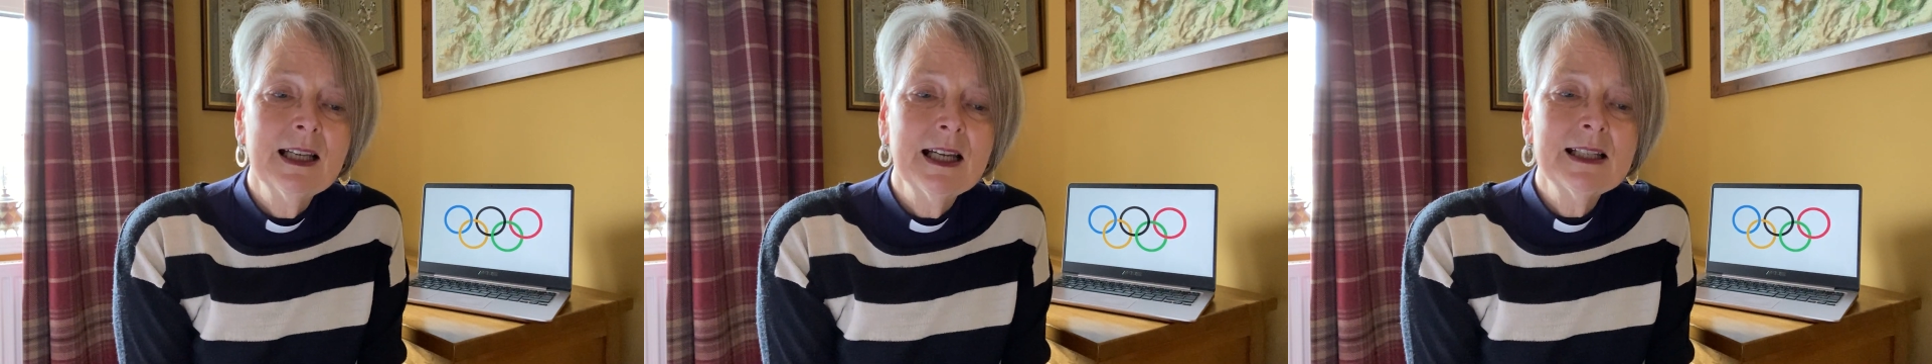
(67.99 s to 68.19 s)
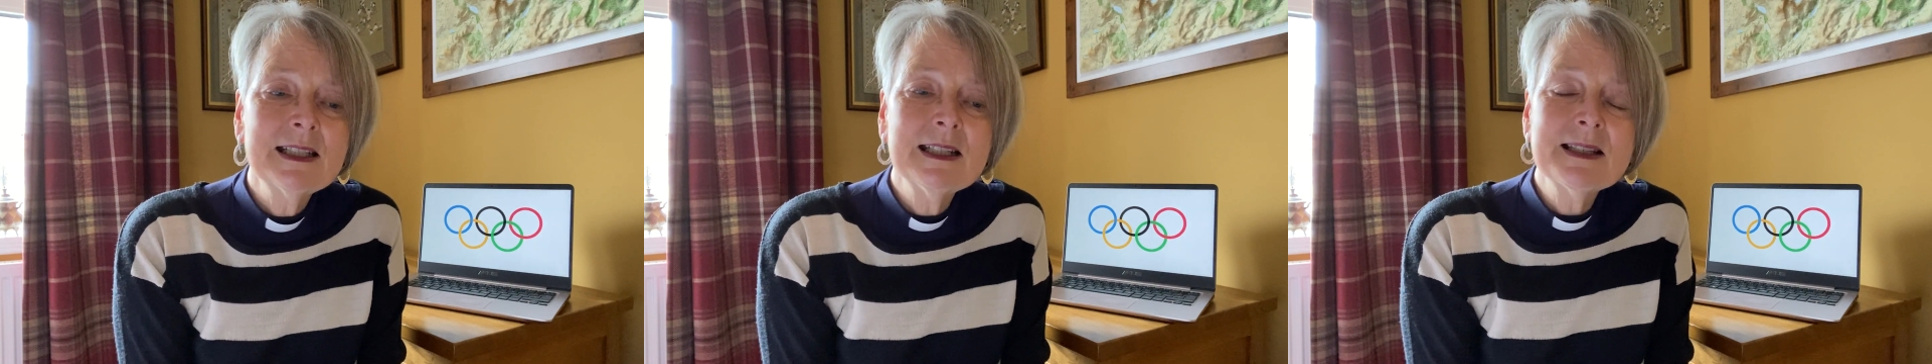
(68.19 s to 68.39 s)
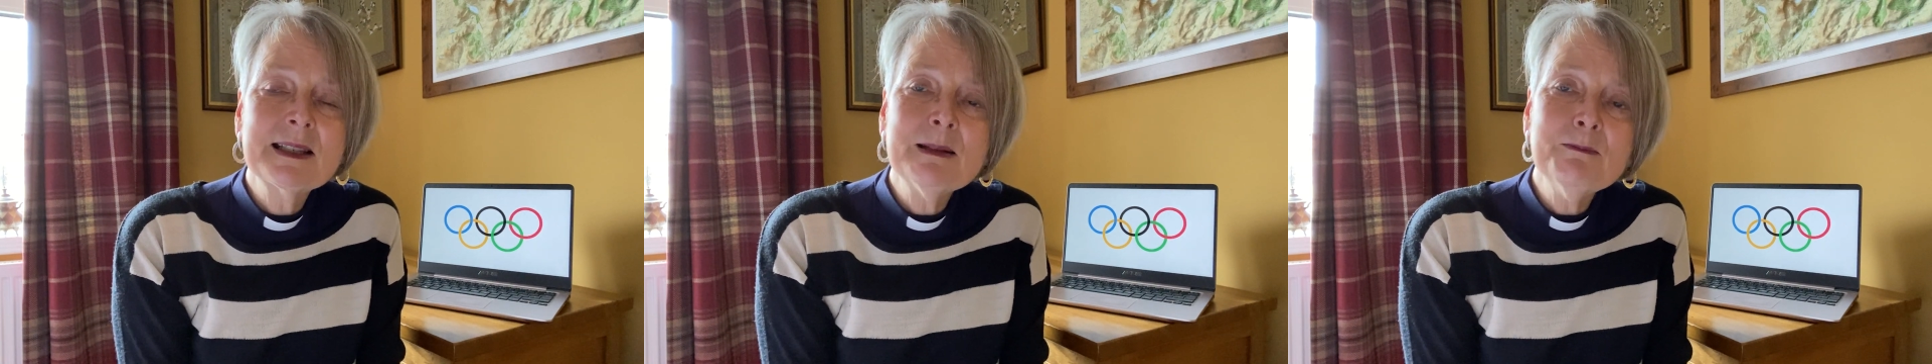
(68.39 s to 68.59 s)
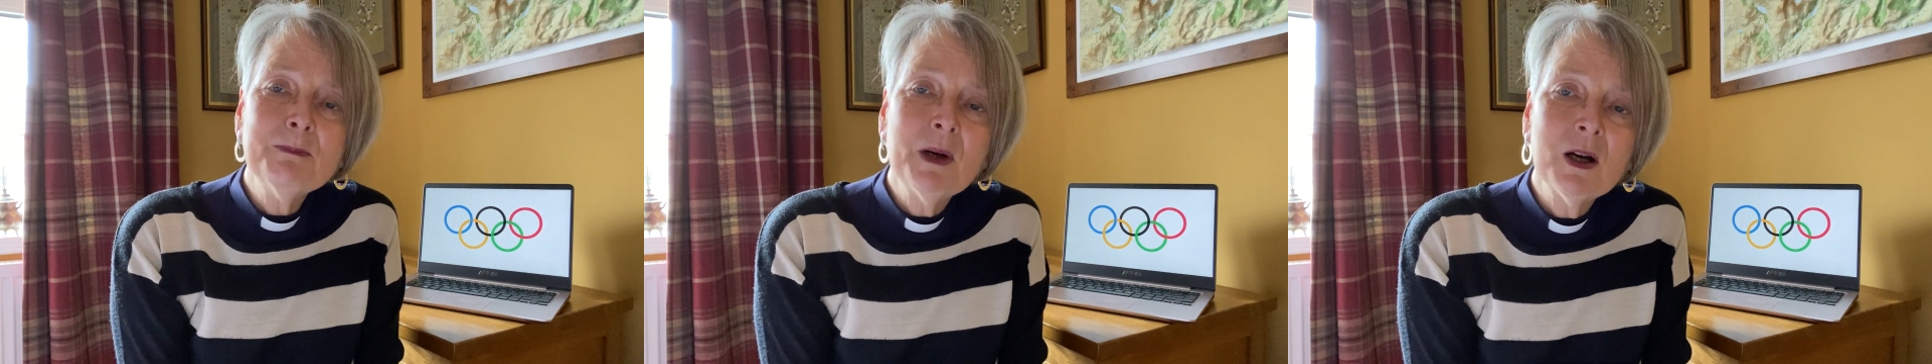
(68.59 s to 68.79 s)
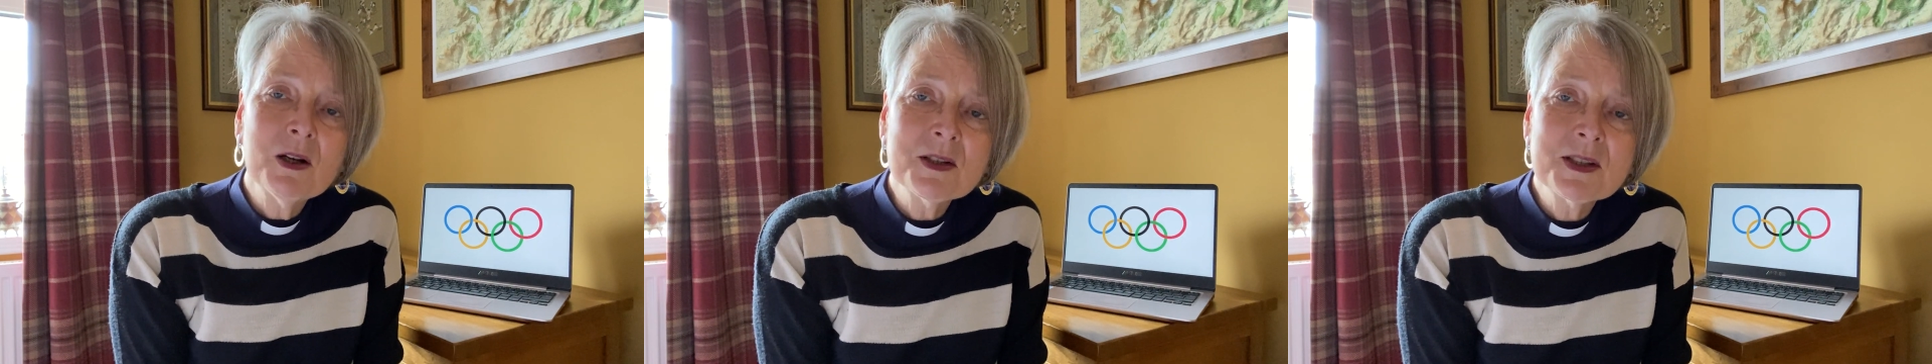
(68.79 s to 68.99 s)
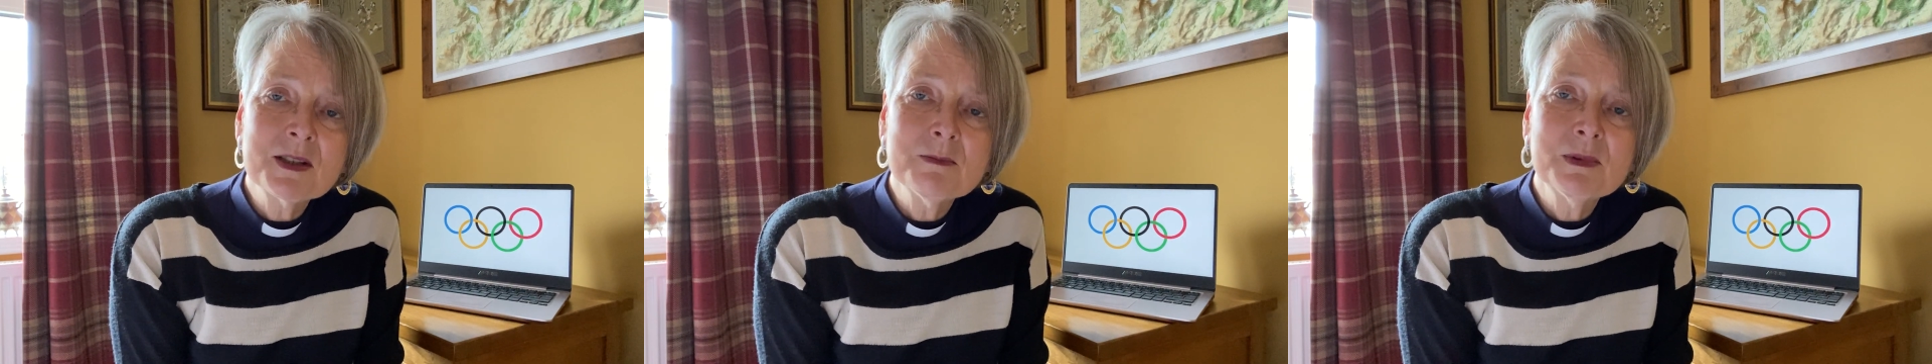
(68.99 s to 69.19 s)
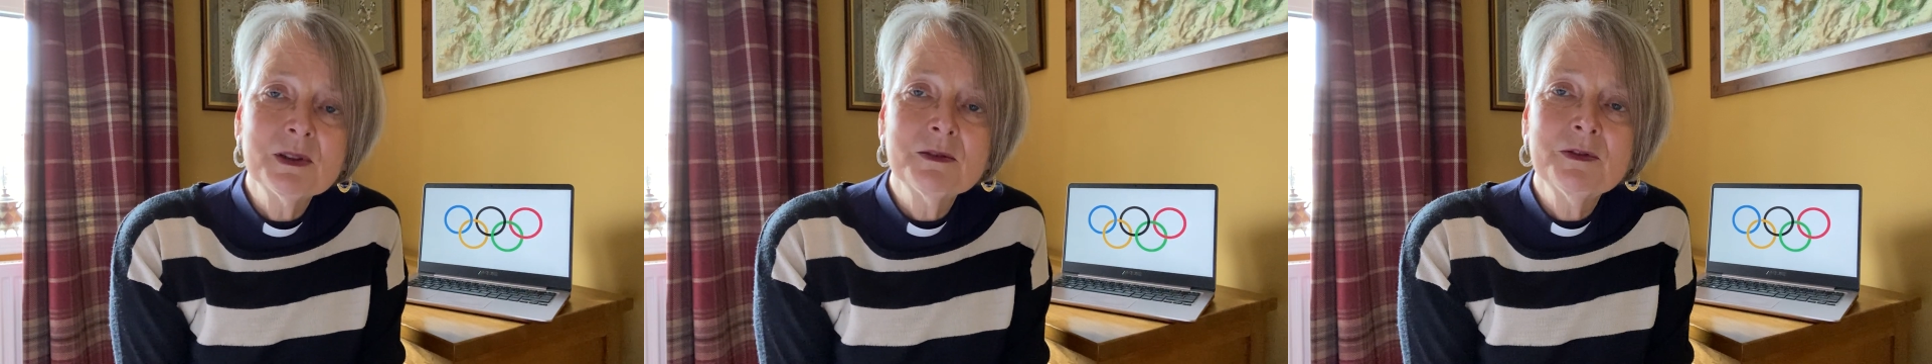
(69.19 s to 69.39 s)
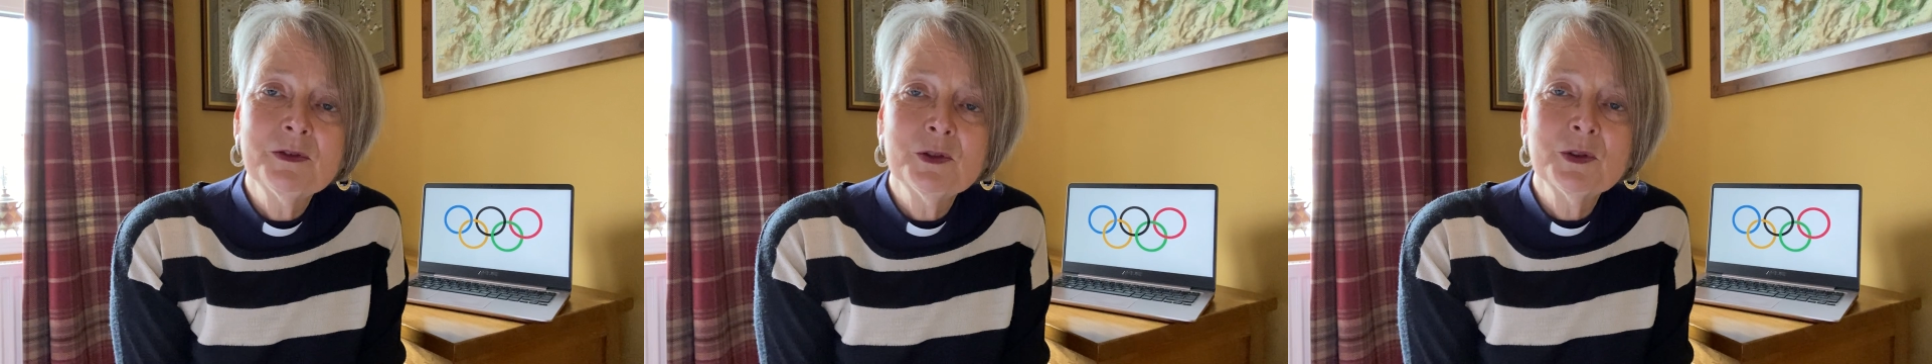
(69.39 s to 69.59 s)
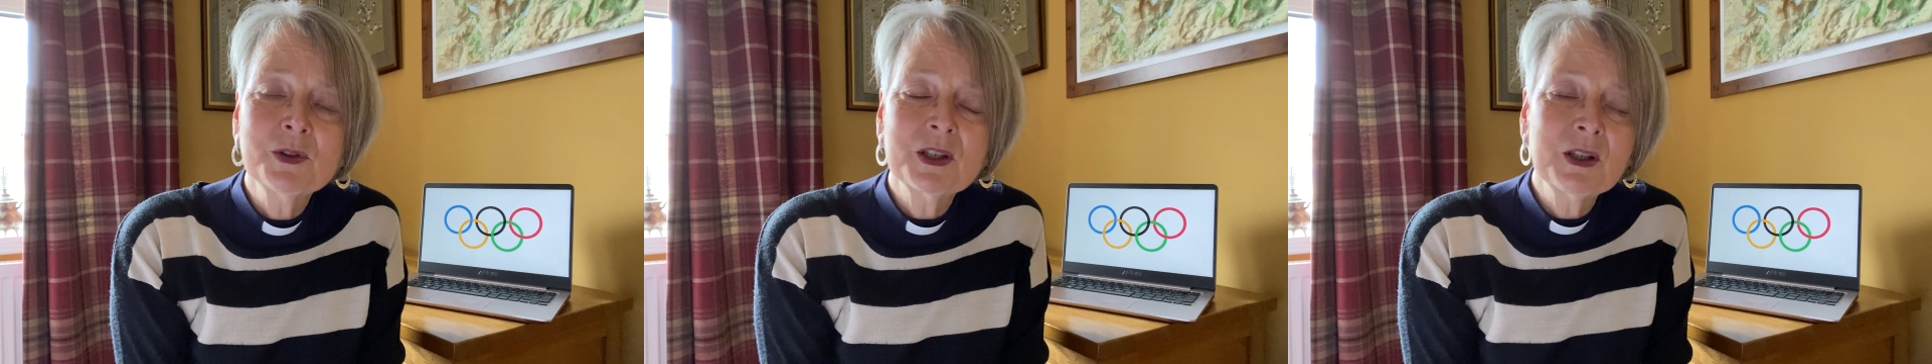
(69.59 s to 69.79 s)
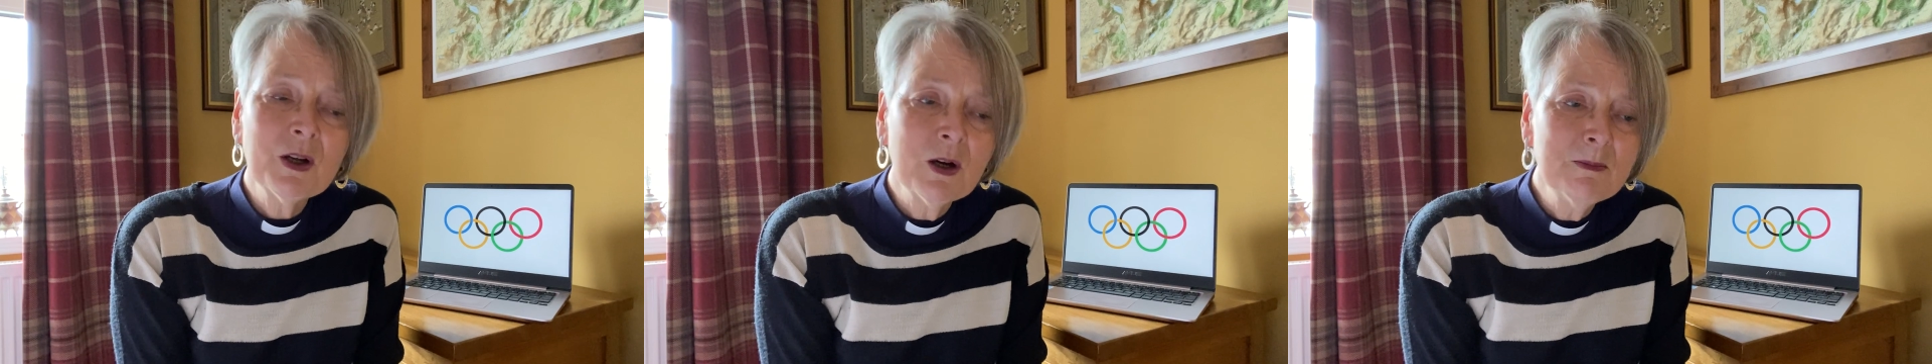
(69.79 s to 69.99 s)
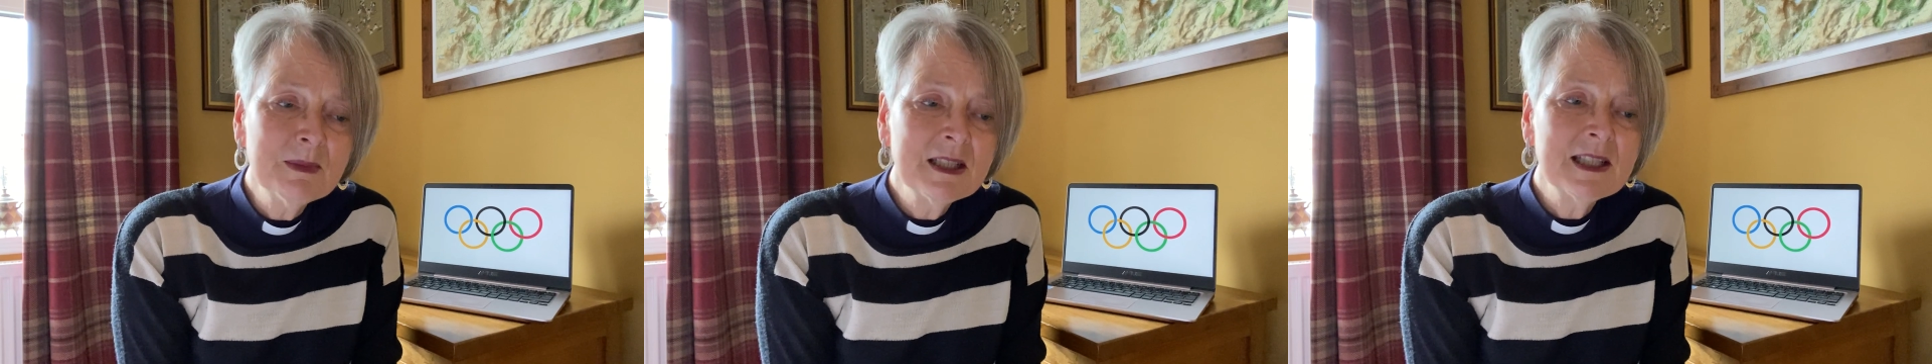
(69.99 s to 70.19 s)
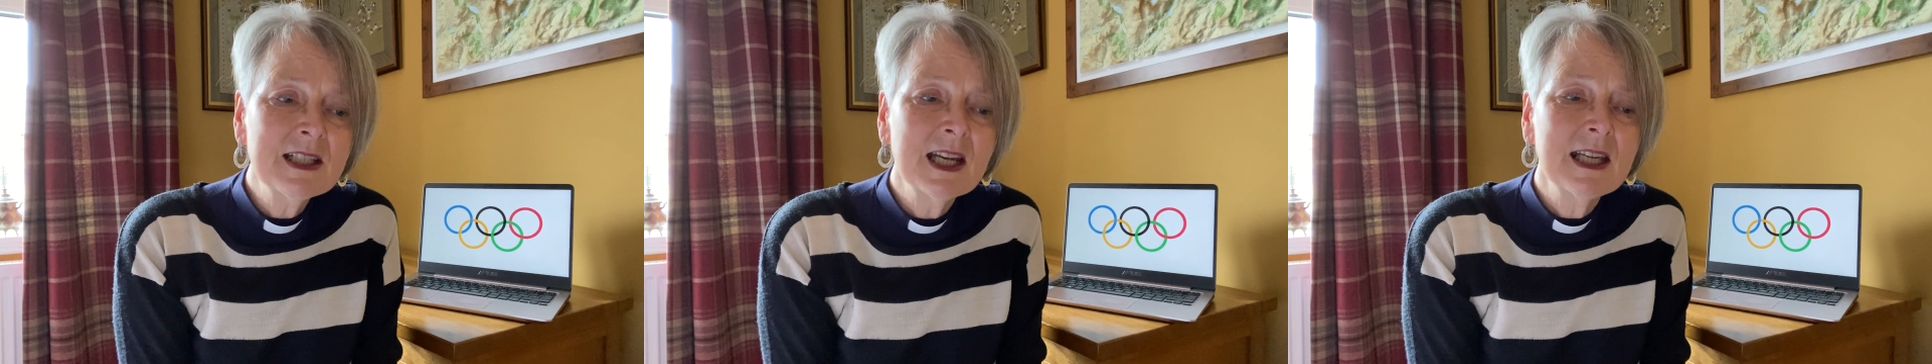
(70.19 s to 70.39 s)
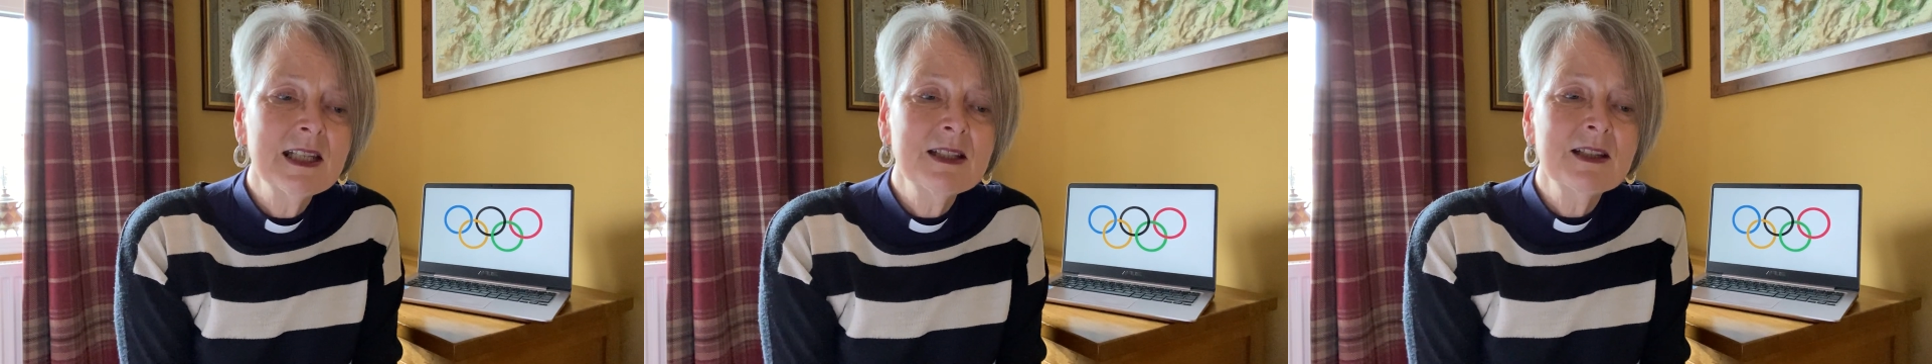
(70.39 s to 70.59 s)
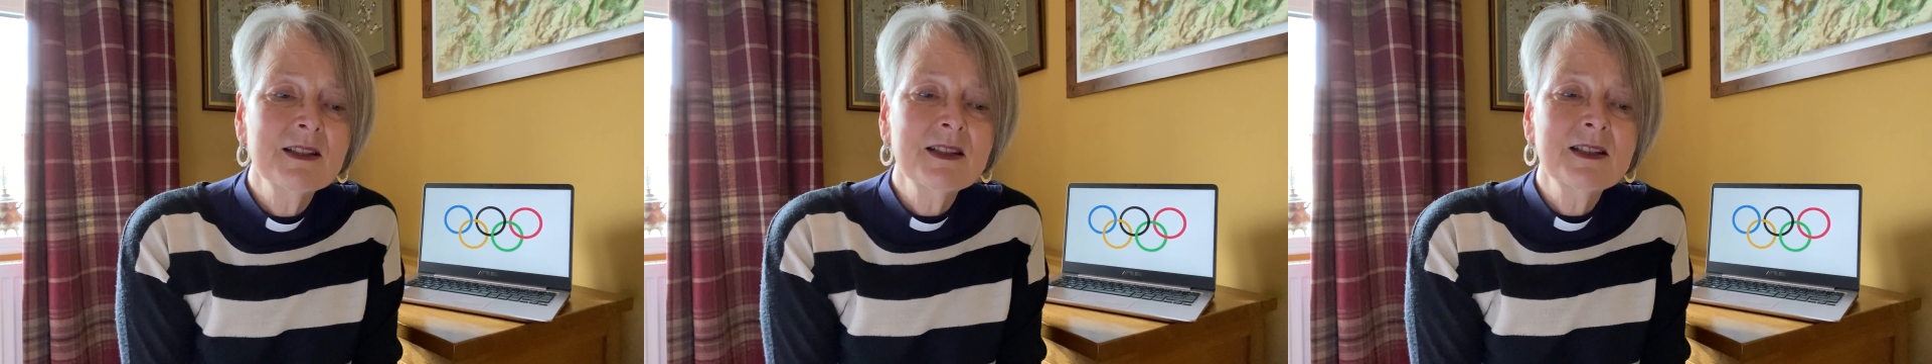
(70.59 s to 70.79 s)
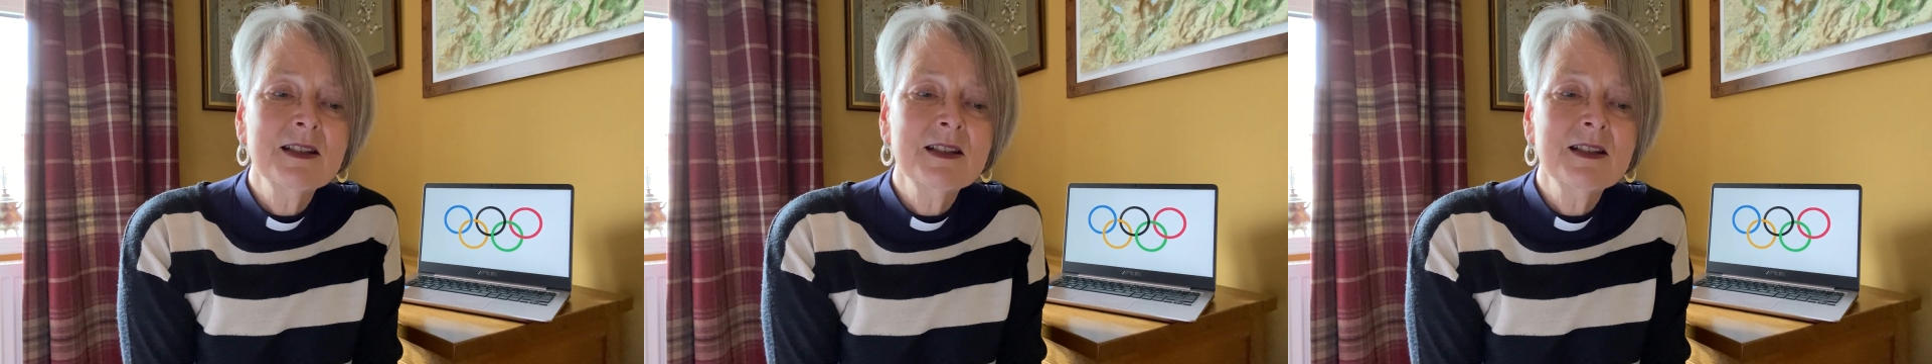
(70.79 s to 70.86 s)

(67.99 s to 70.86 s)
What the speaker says: and it's impossible for the commentators